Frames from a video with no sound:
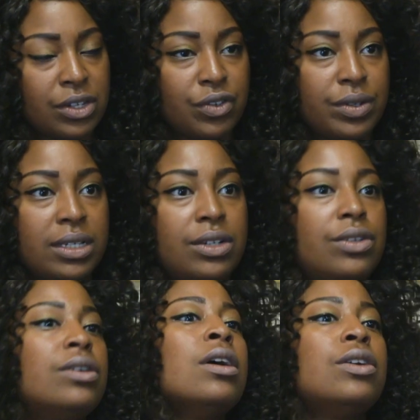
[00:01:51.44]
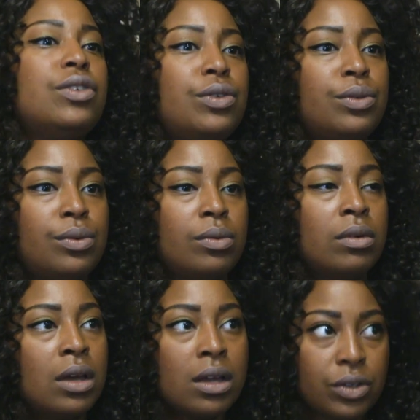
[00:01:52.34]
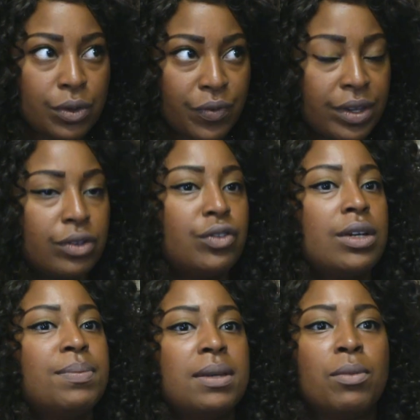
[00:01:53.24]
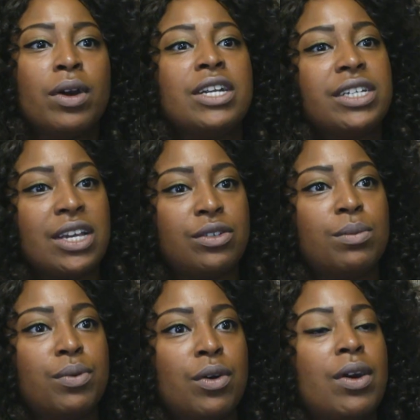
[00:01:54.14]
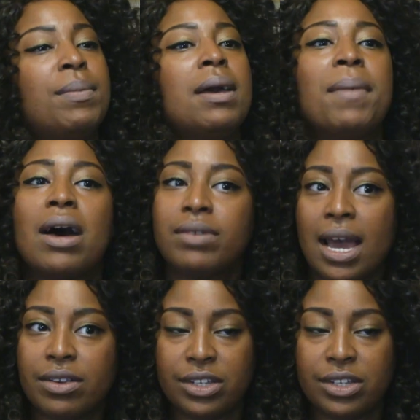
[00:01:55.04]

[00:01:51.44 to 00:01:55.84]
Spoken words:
History Center to do field trips and more educational programming about Niles